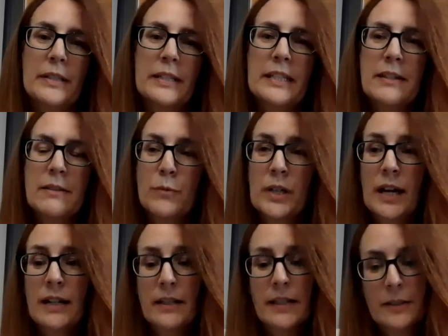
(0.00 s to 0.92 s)
and what
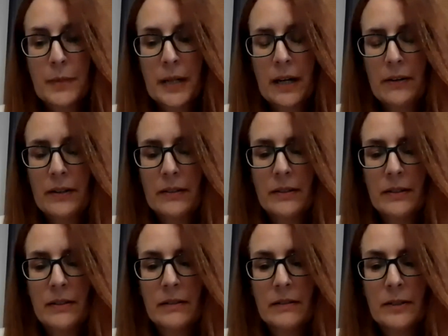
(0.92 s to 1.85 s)
I like about it,
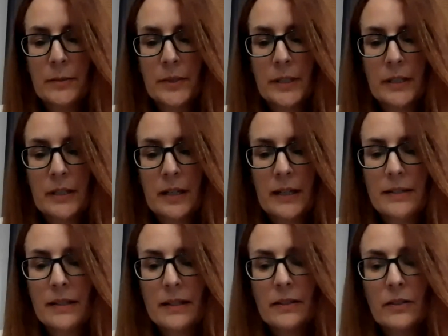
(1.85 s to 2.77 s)
the Liberty
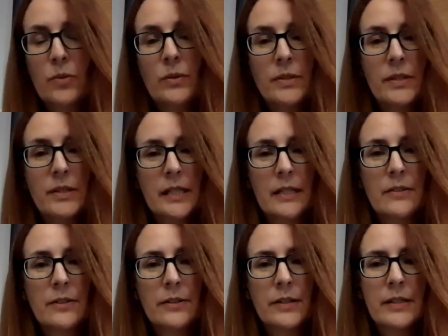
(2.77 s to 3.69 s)
Alliance and the gold
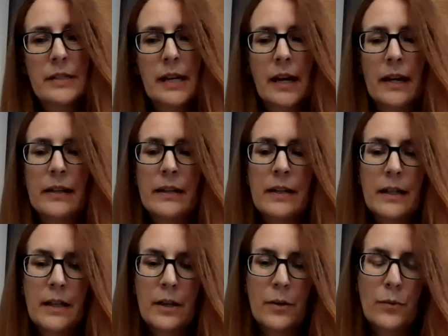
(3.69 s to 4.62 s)
standard, is that
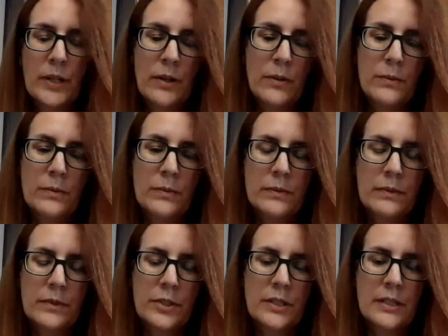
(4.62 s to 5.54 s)
we don't
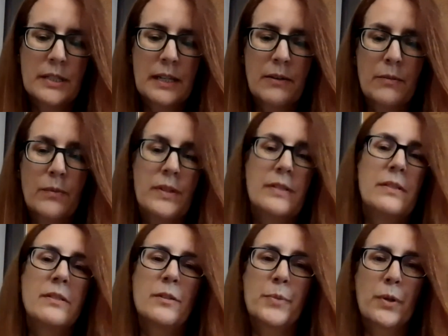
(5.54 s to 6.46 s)
just say this
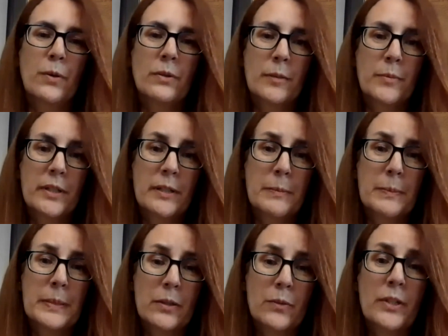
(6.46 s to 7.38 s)
is a pro-liberty
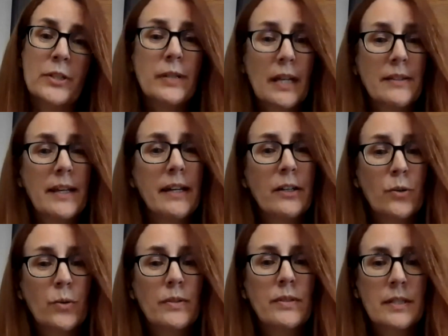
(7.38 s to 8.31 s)
bill. When you get that
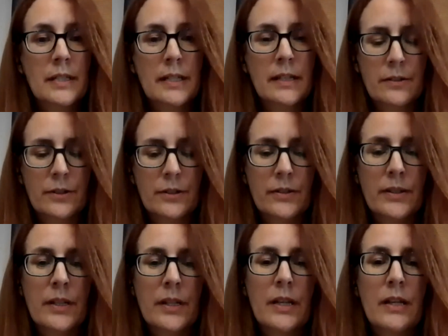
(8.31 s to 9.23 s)
gold standard,